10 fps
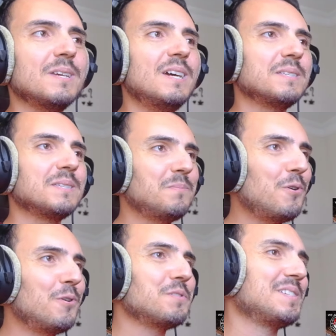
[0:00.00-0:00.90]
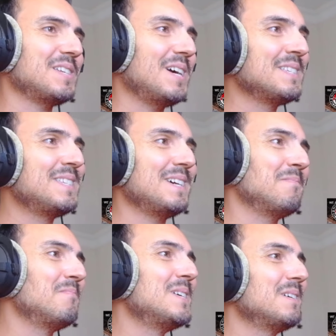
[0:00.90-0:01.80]
Supporters anthem.
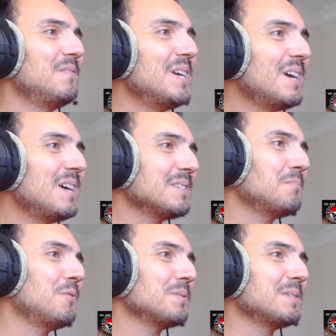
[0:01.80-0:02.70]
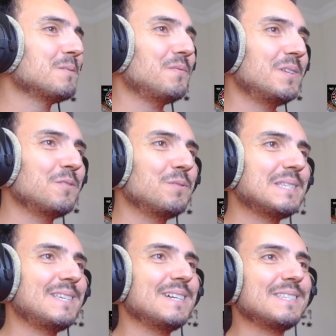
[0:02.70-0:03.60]
We are supporters of
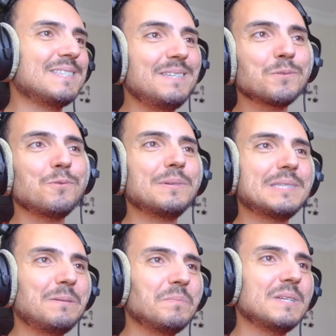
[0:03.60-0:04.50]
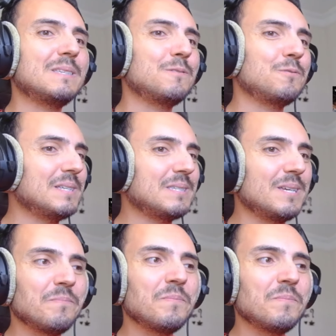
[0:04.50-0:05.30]
Indonesia. Team song, TIMNAS INDONESIA.